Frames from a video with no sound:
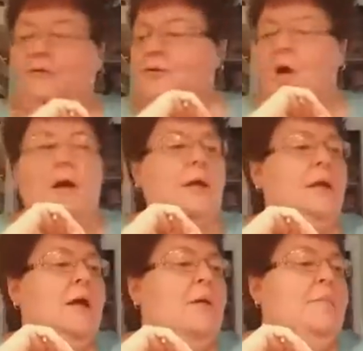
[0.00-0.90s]
you're
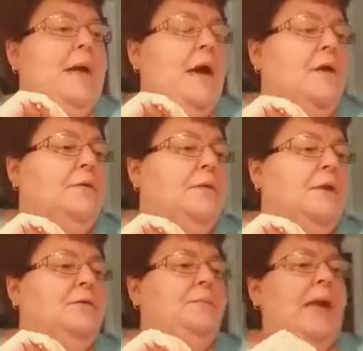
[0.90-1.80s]
talking about
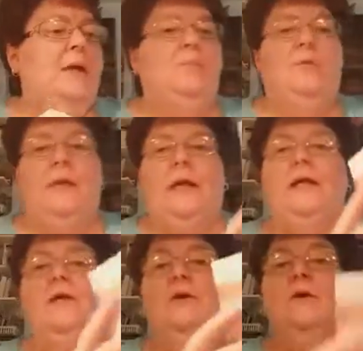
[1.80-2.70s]
this paper
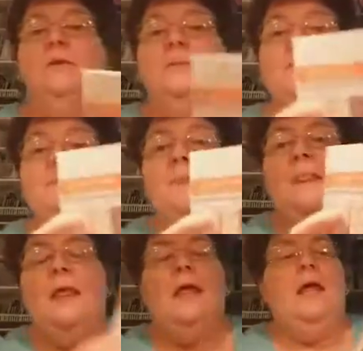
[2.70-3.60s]
here,
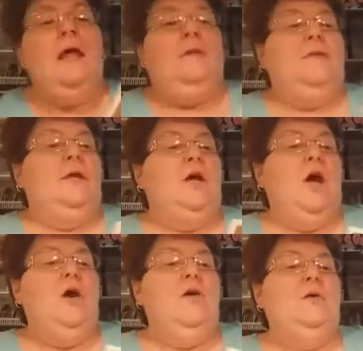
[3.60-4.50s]
the
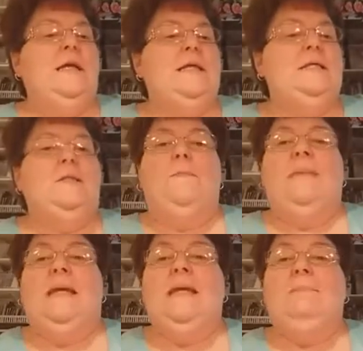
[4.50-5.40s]
code is
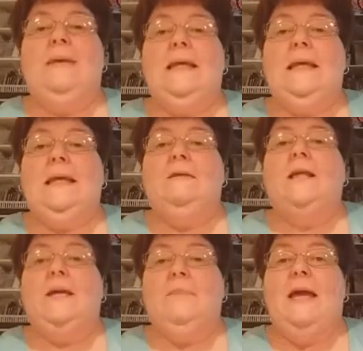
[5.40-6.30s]
PP,
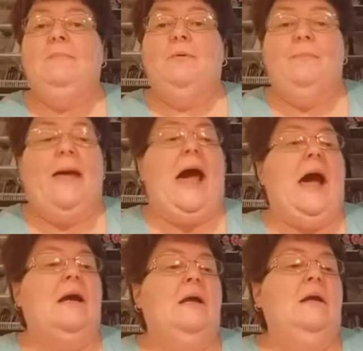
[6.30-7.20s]
like paper
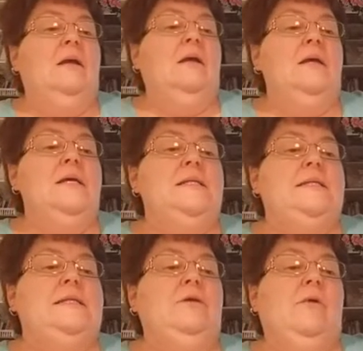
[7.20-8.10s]
pack,
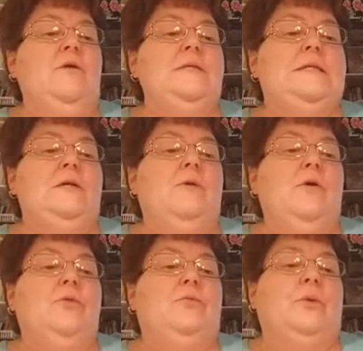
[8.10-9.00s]

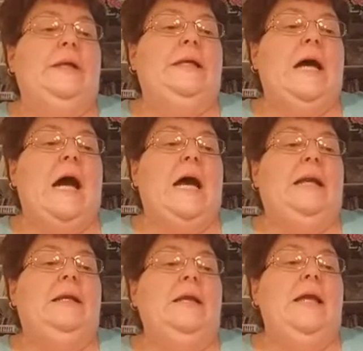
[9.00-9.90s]

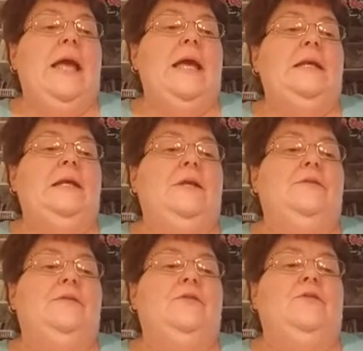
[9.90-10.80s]
0039, and it
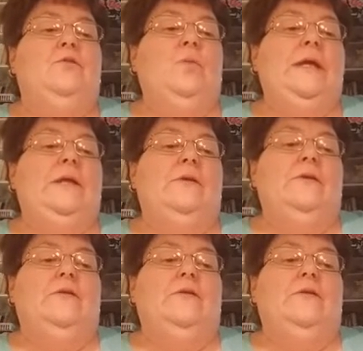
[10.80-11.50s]
is the Sweet